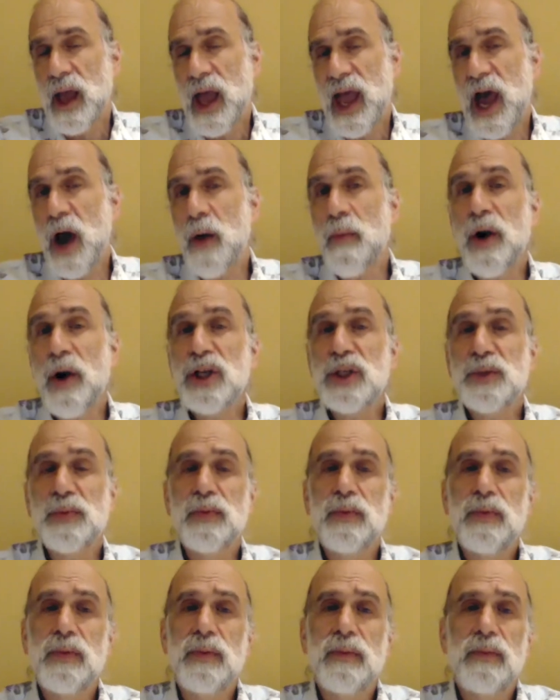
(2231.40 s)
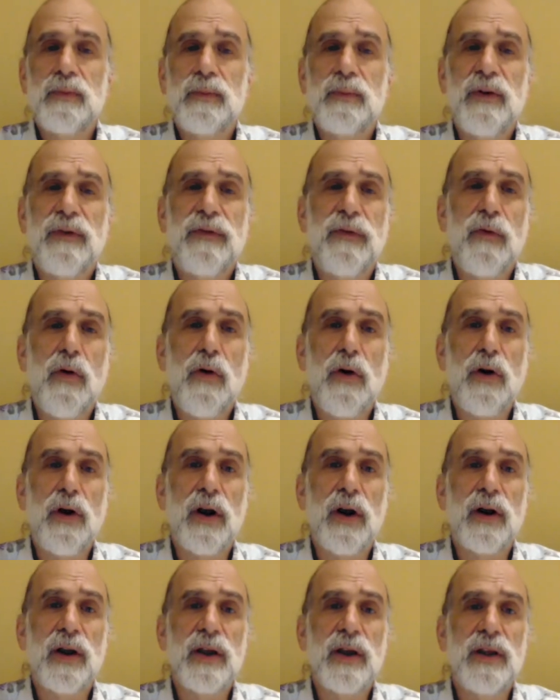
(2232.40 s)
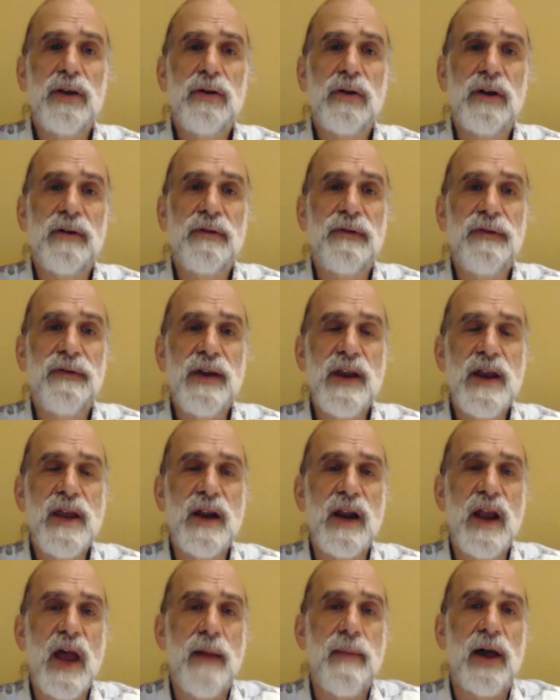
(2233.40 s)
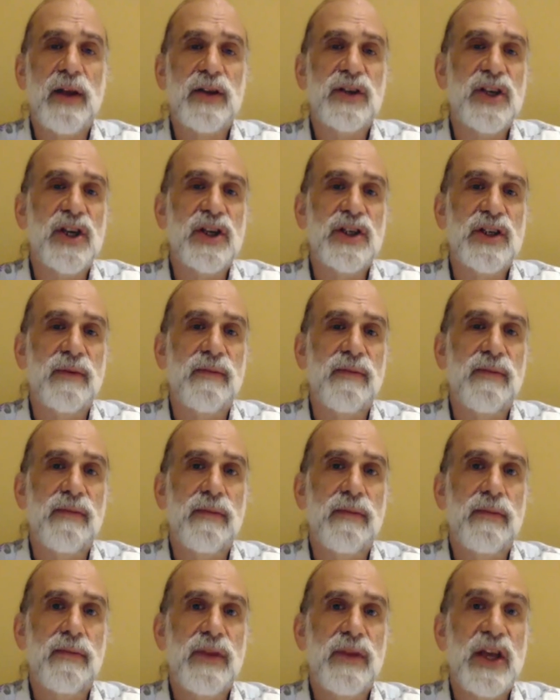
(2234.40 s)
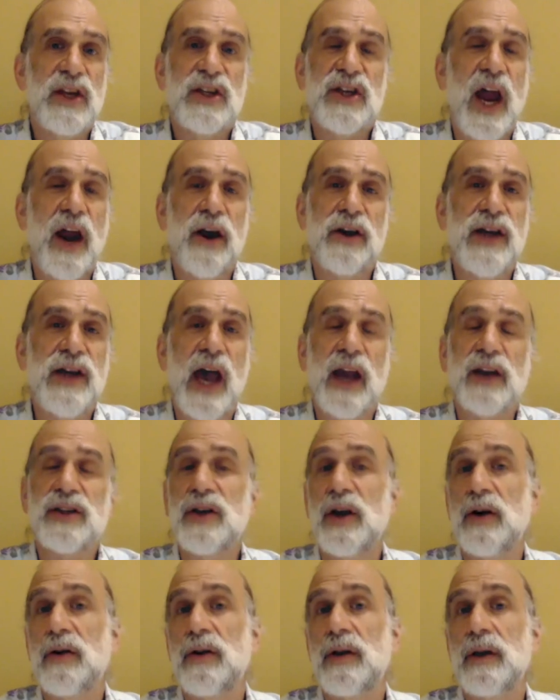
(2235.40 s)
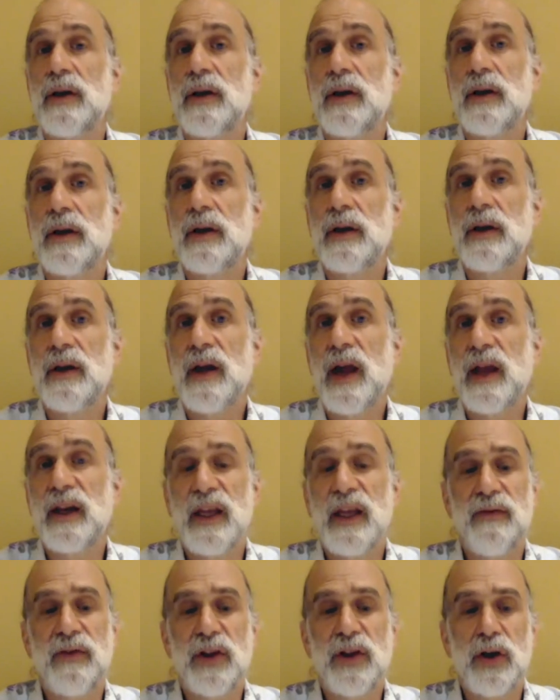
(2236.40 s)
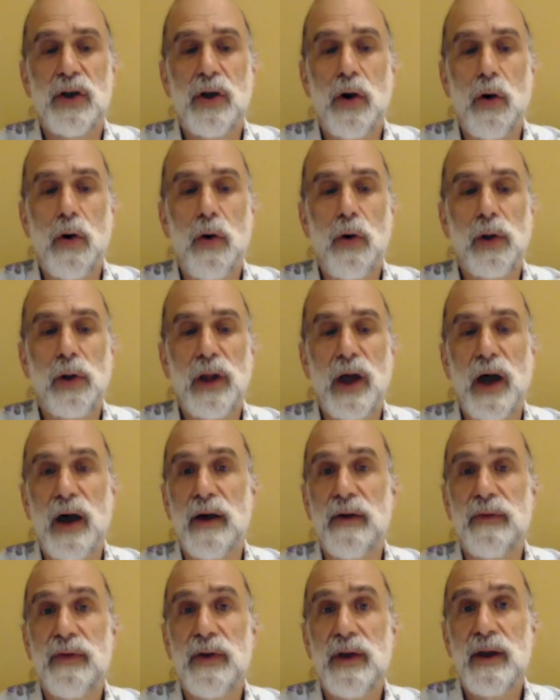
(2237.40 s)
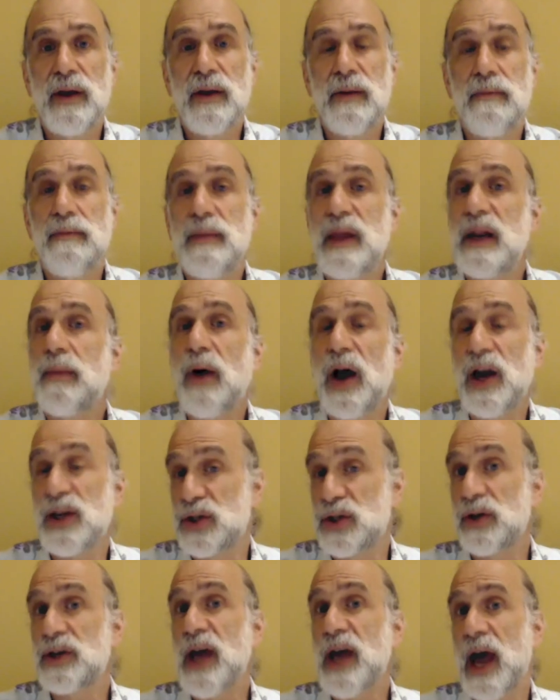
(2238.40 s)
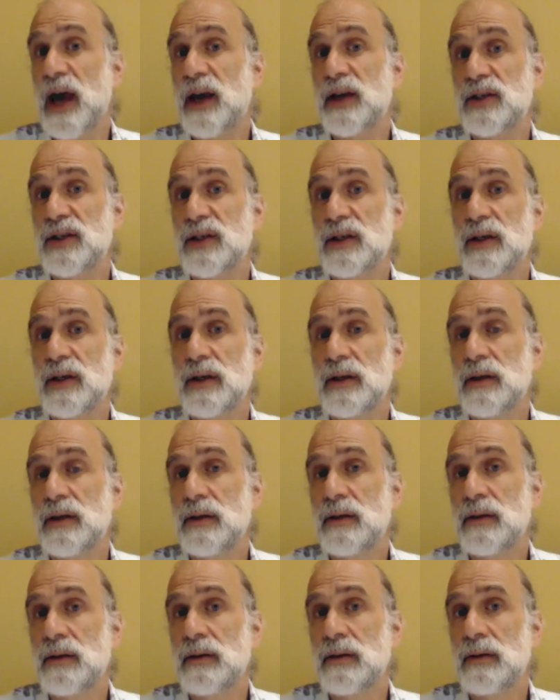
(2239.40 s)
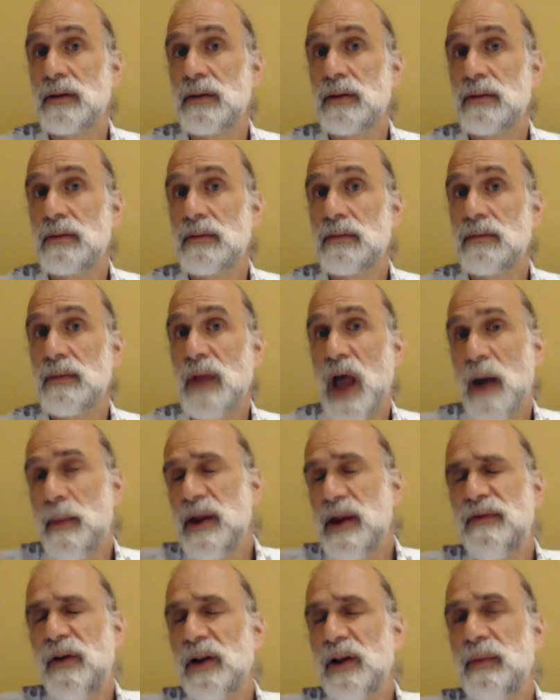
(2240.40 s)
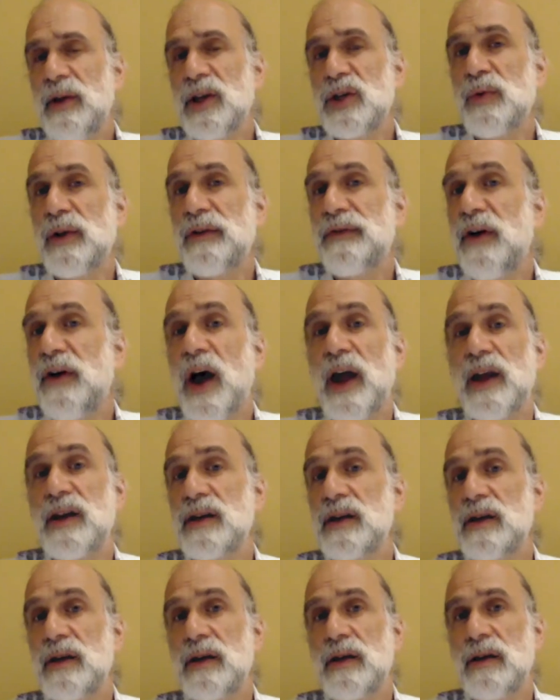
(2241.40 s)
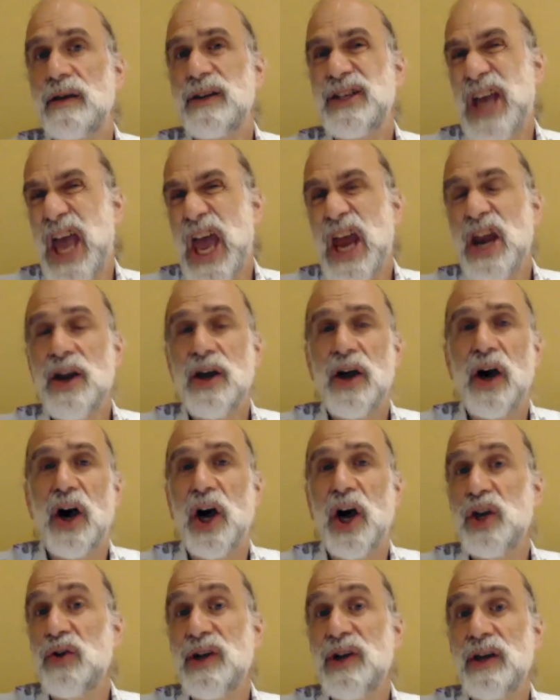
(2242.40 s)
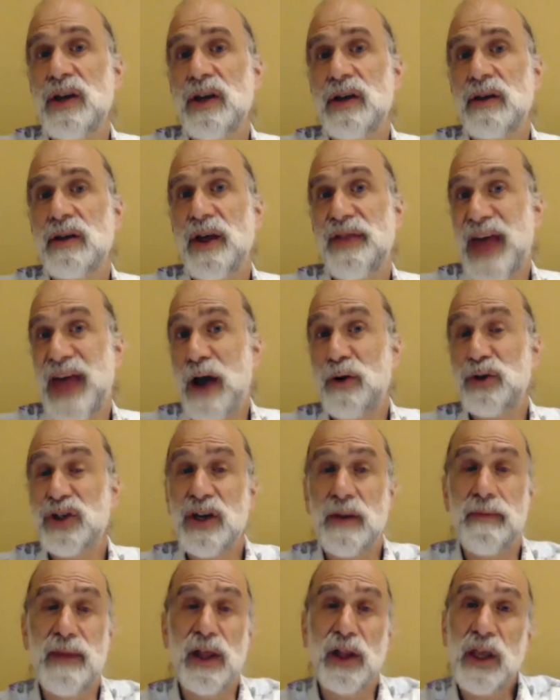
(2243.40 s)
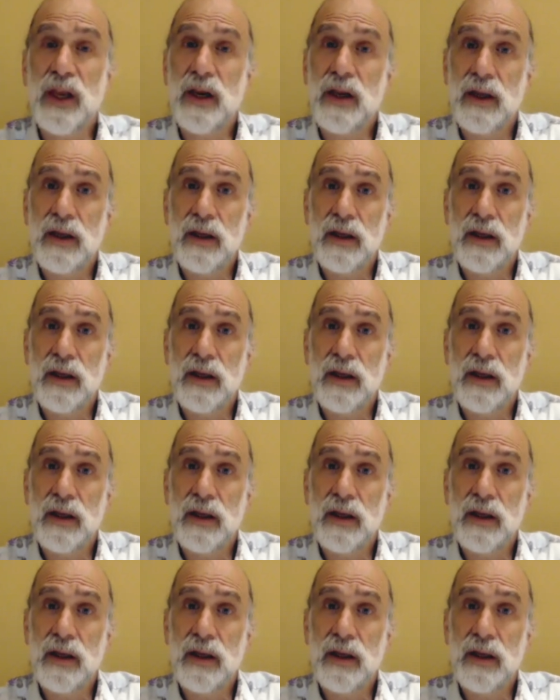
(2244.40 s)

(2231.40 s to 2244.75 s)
how much before you can feed an ML system the entire tax code and give it the goal of minimize your tax. How many vulnerabilities will it find? 10, 100, 1,000, a million?